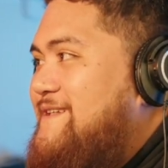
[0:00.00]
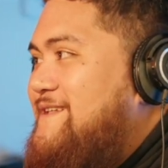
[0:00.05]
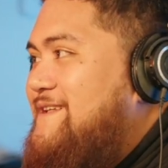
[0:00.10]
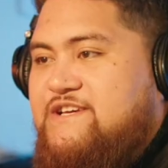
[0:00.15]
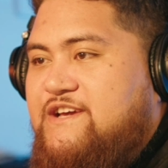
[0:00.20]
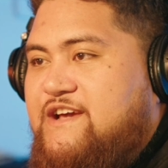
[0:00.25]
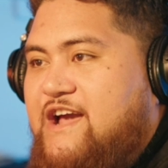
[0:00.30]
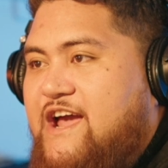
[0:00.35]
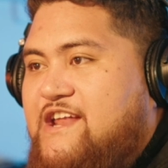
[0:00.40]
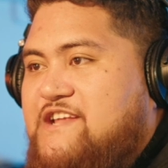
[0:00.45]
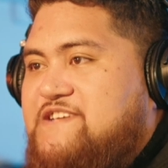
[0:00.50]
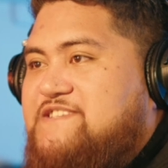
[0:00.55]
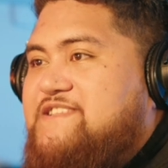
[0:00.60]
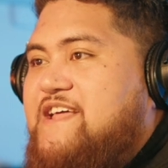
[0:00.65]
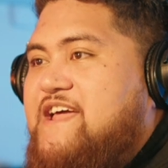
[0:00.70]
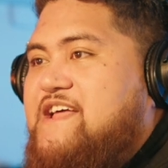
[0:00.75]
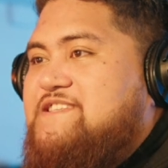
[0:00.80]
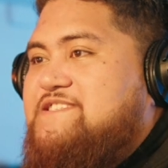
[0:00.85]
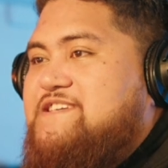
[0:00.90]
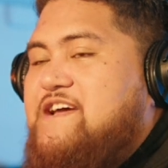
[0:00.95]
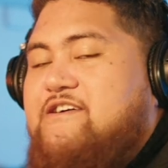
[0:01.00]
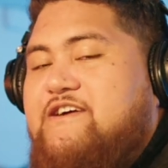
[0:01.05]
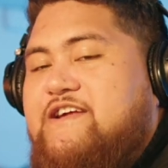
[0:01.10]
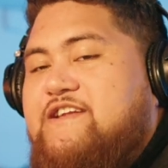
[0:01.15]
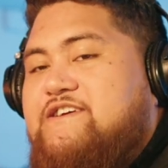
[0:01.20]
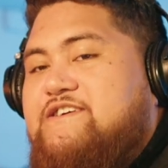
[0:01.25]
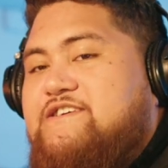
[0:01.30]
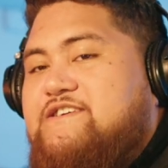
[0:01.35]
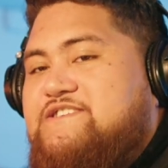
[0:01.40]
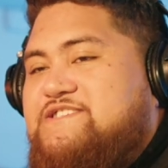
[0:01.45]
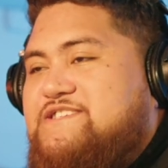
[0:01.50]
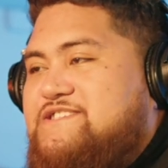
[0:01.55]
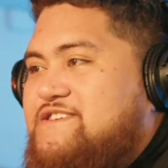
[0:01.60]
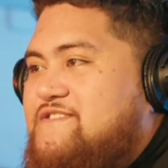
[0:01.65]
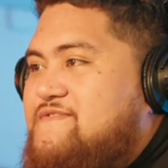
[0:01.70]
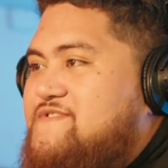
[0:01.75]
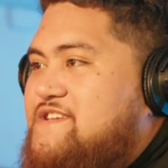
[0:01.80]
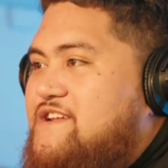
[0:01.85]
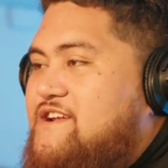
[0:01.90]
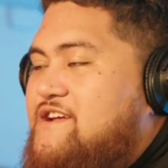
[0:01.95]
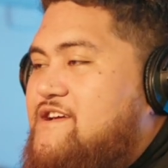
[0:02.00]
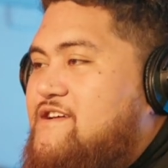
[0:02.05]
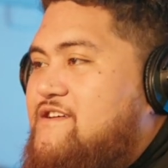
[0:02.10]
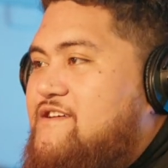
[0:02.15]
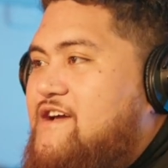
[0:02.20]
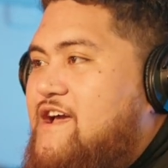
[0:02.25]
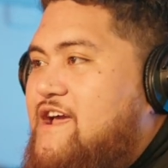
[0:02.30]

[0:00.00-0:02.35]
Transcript: It kind of stands out, and it just gives it a